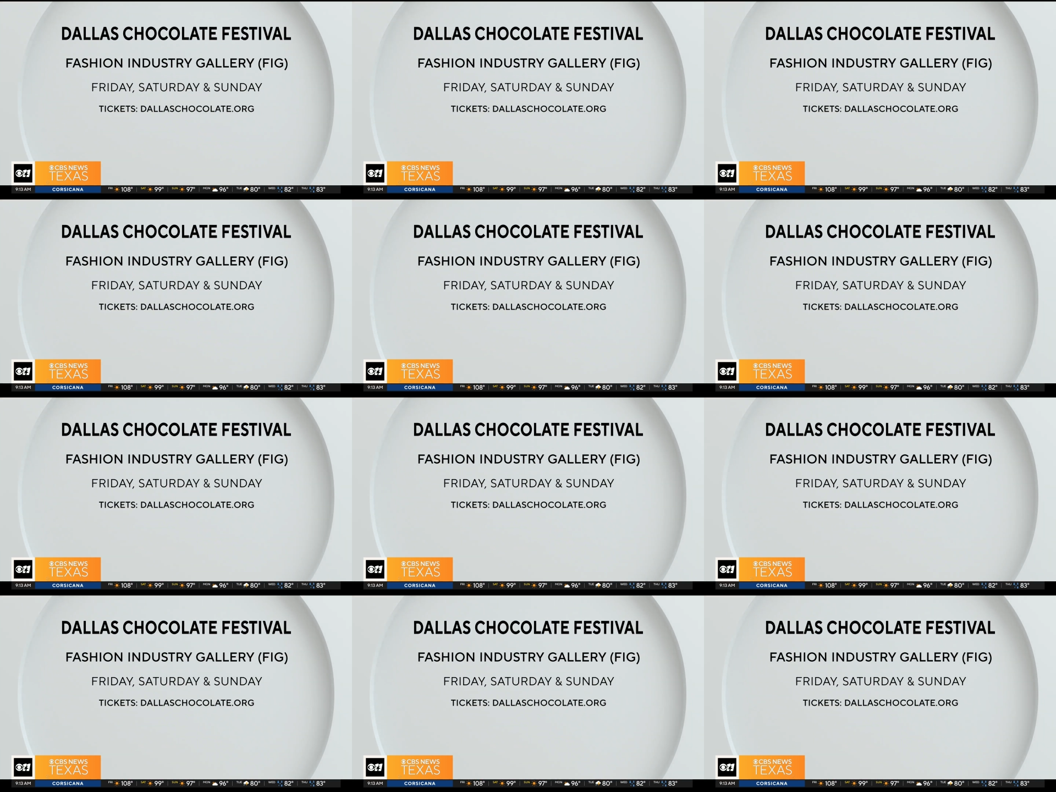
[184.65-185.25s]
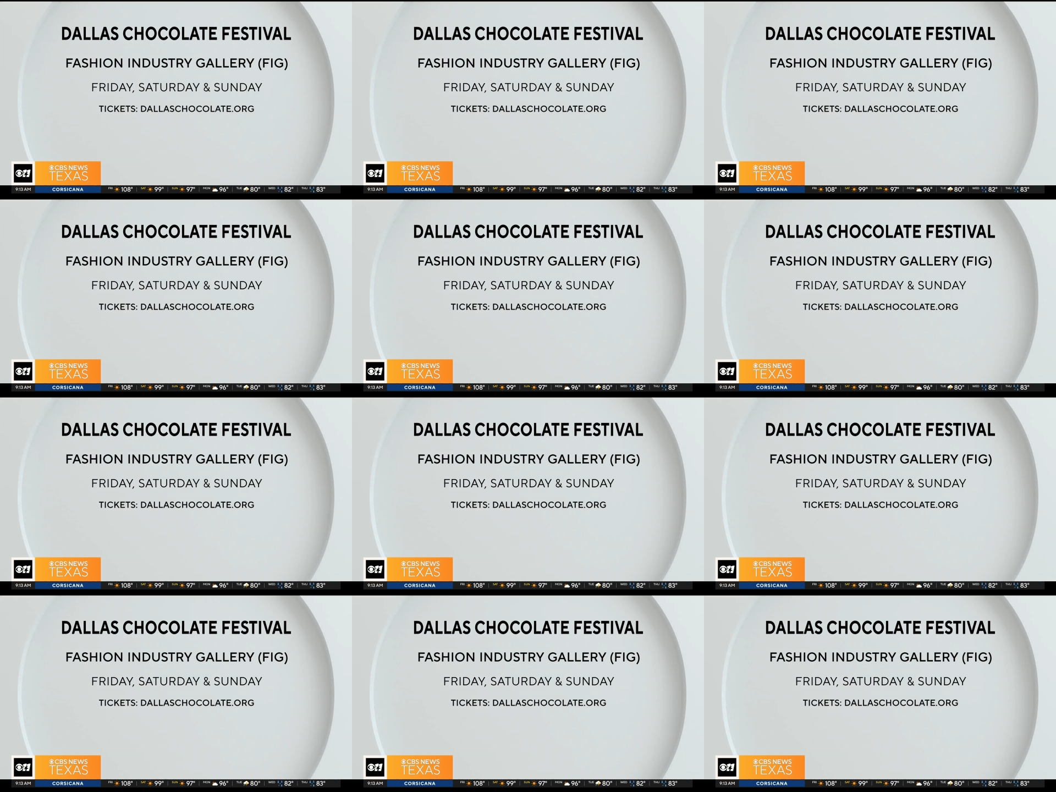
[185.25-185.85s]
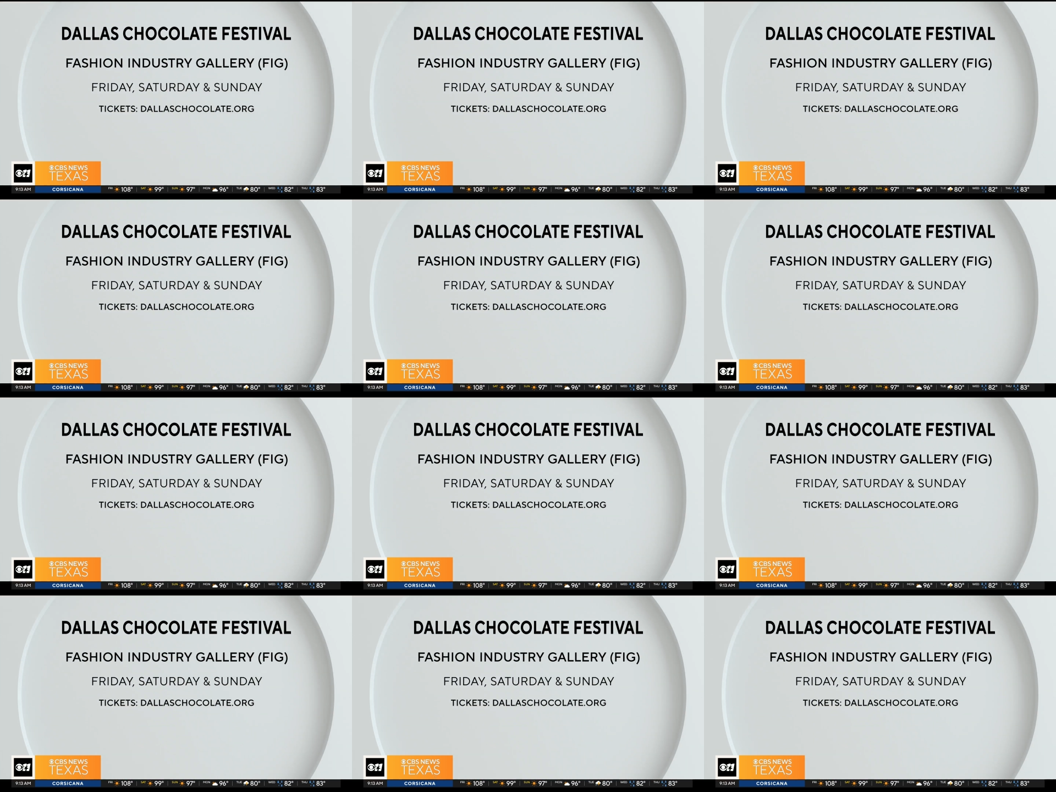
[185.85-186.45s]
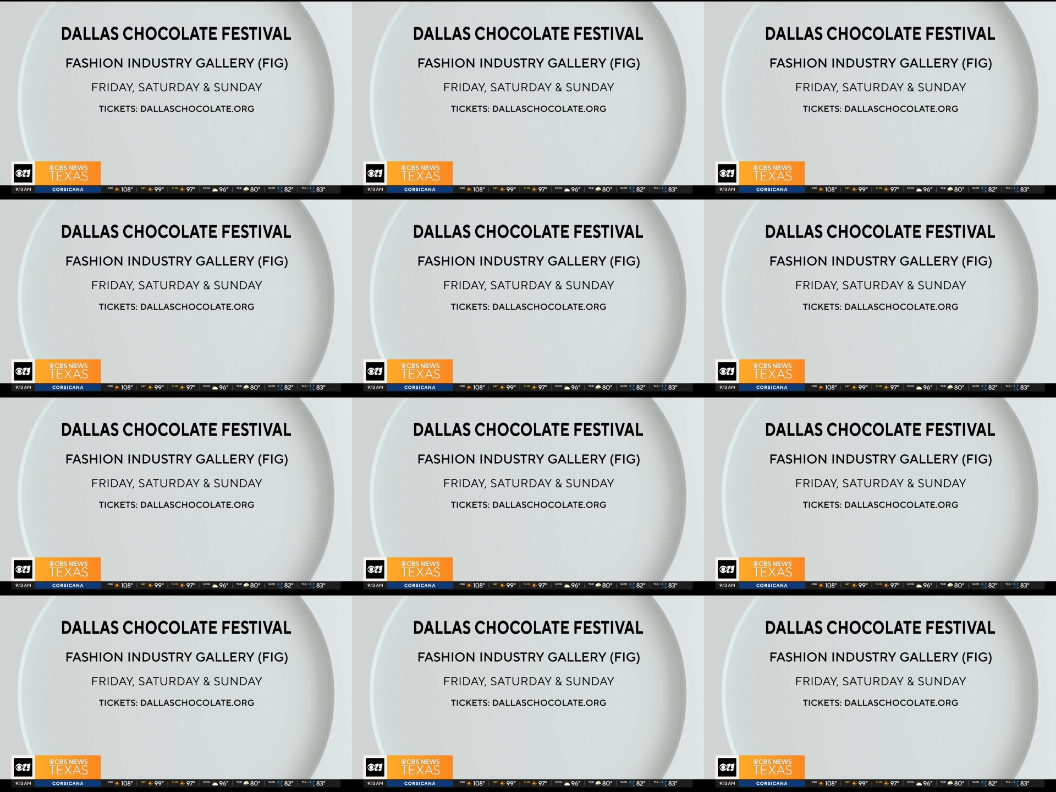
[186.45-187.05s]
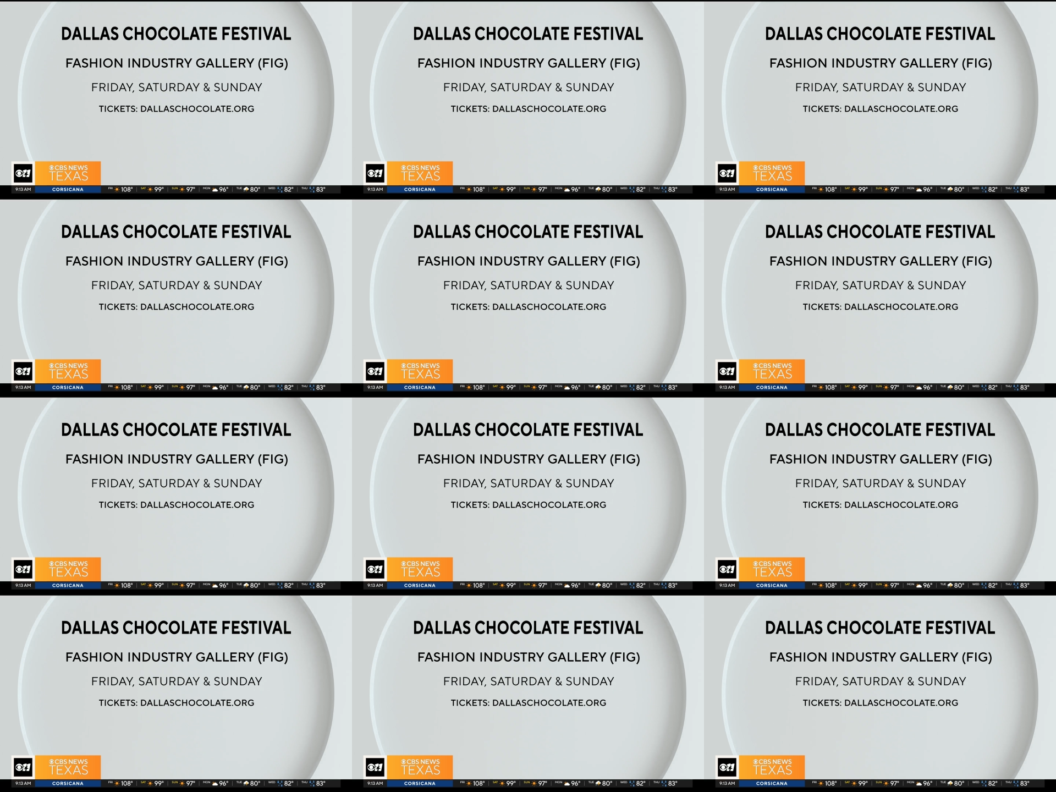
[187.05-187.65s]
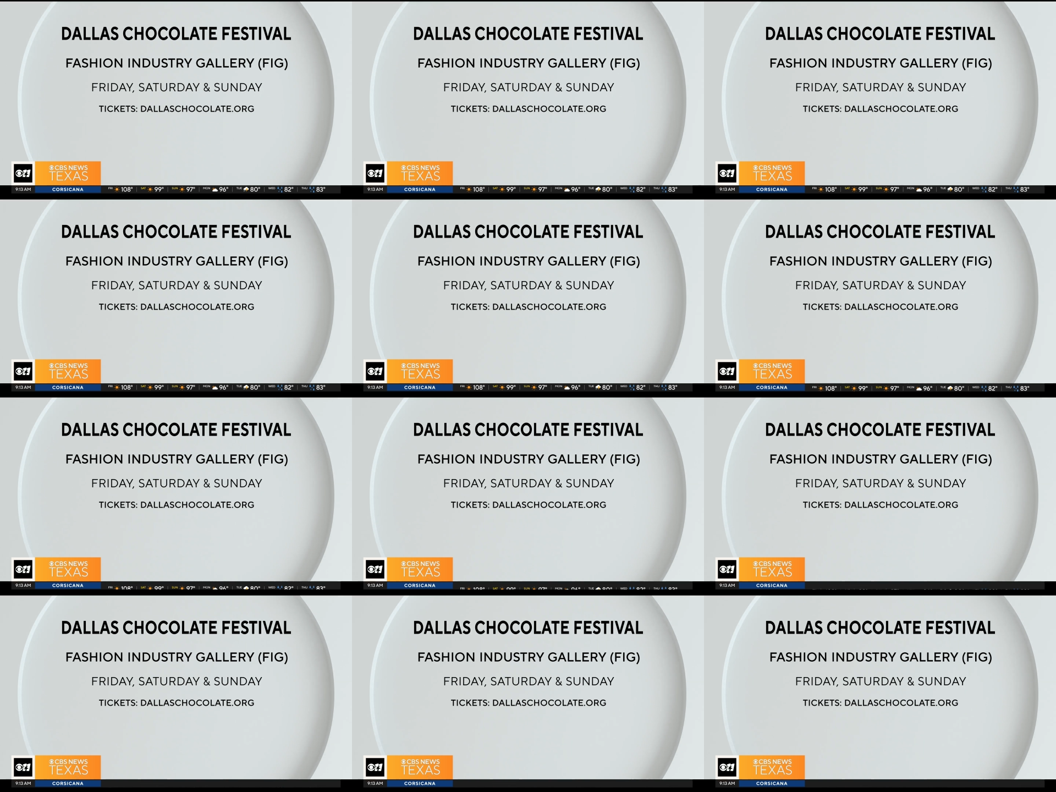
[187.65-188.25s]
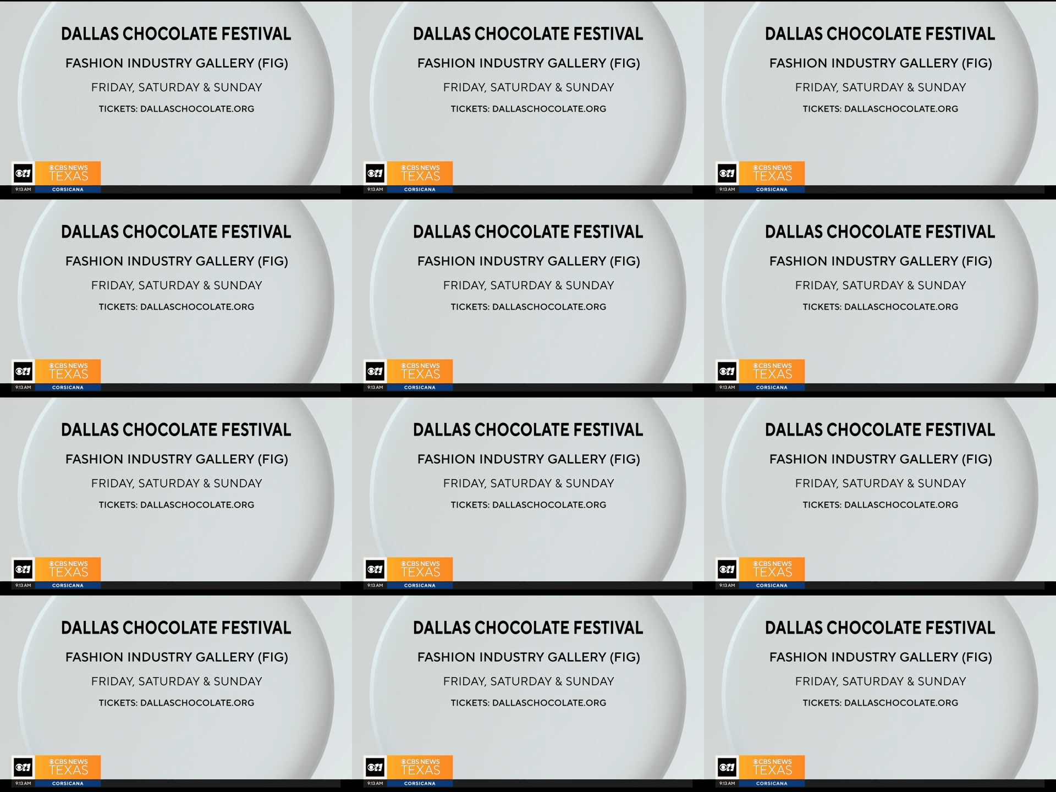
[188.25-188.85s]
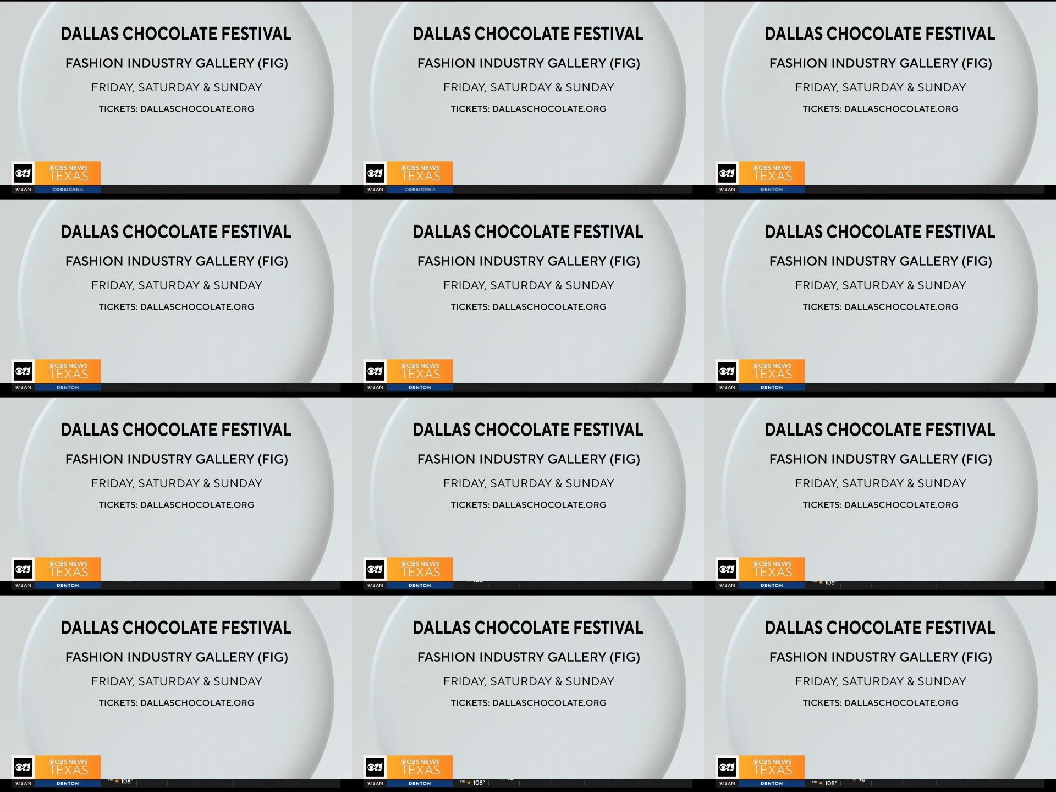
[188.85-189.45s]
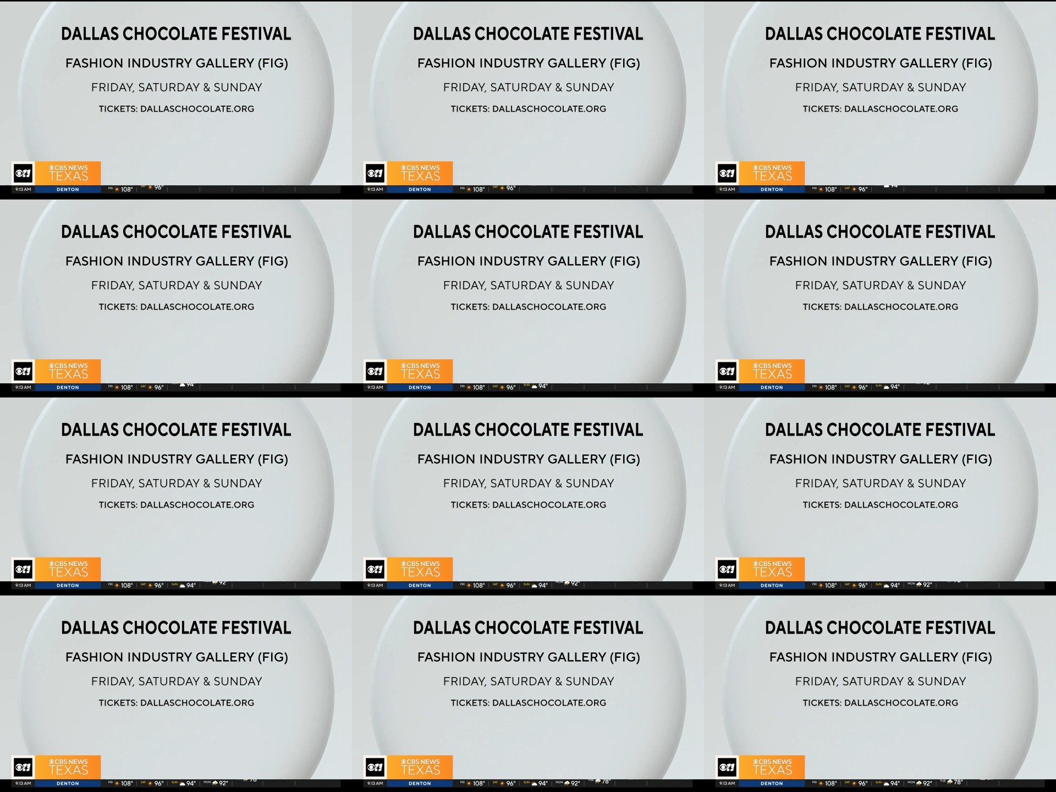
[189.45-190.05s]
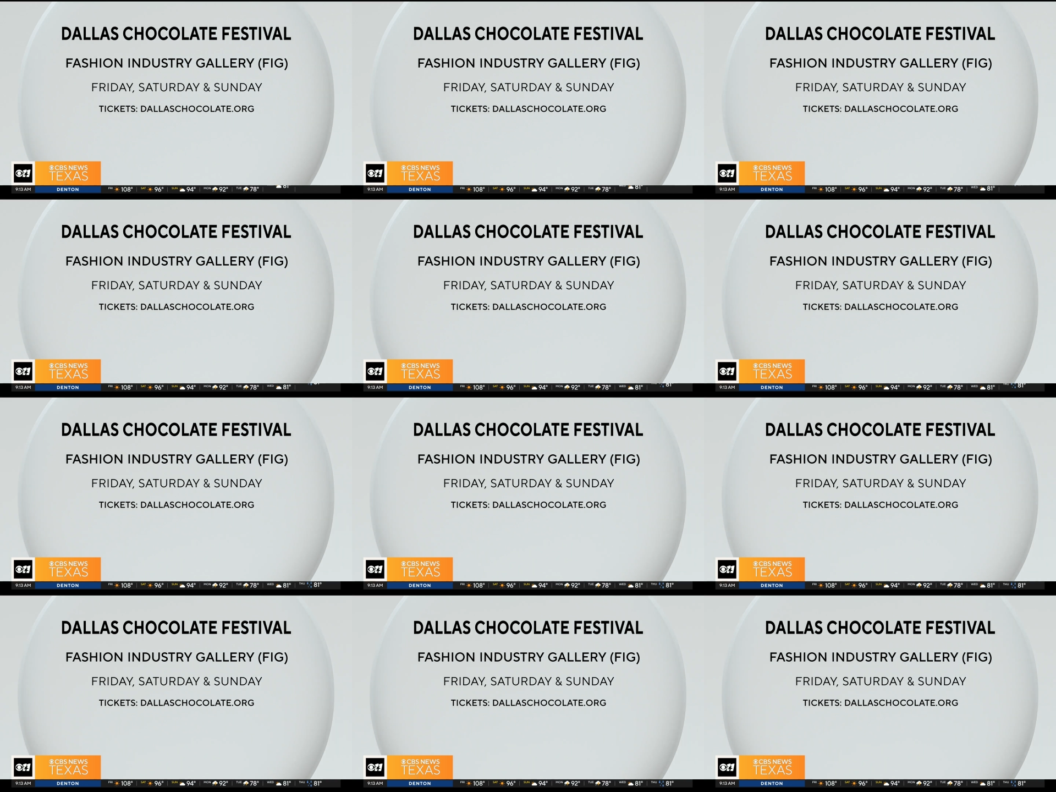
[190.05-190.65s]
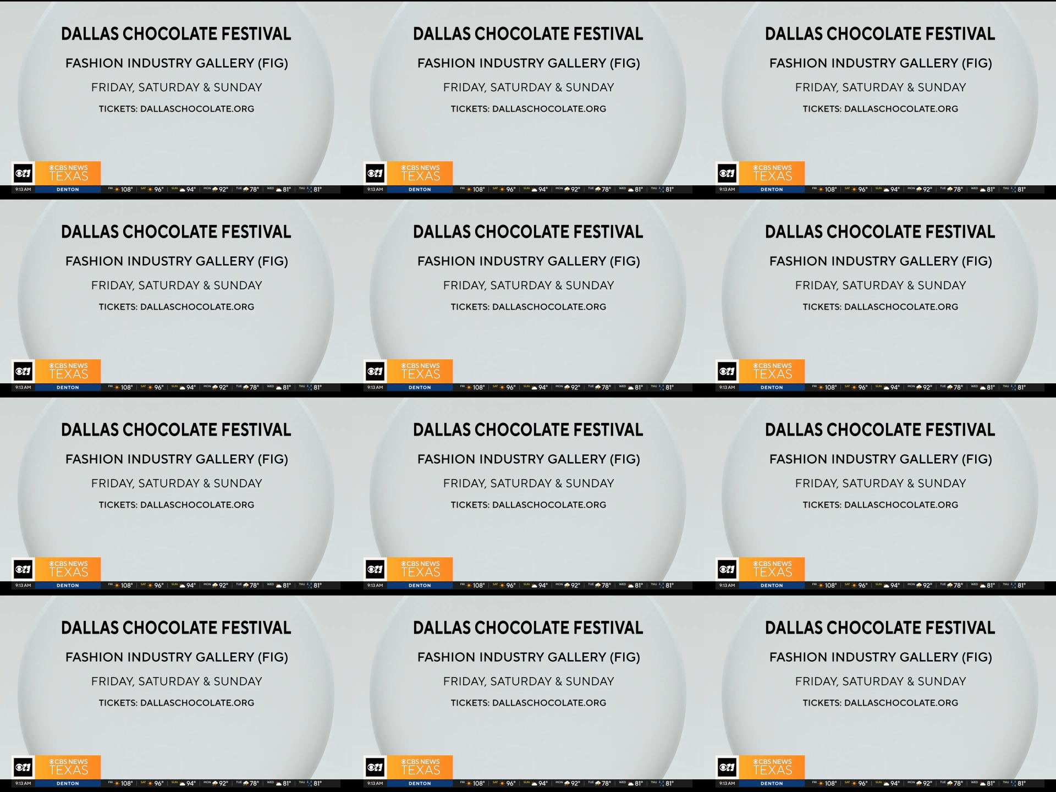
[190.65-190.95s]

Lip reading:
(no speaker visible)